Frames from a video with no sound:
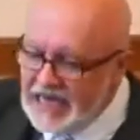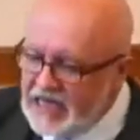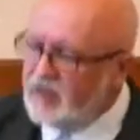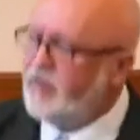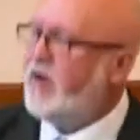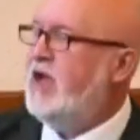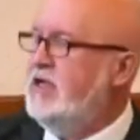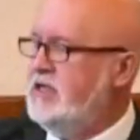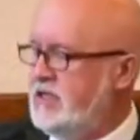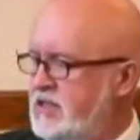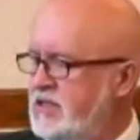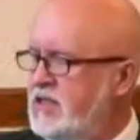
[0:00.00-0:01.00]
of
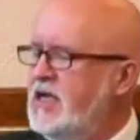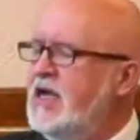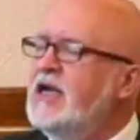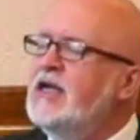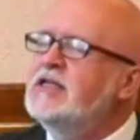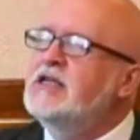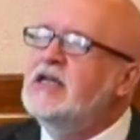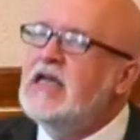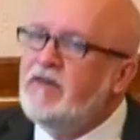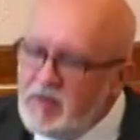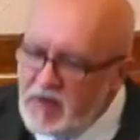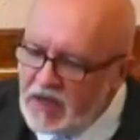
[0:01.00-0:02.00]
us to give
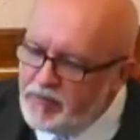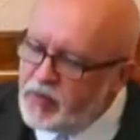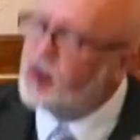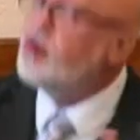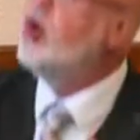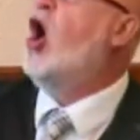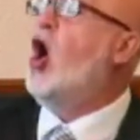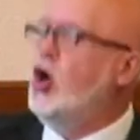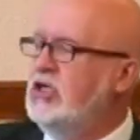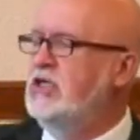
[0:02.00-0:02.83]
him a prod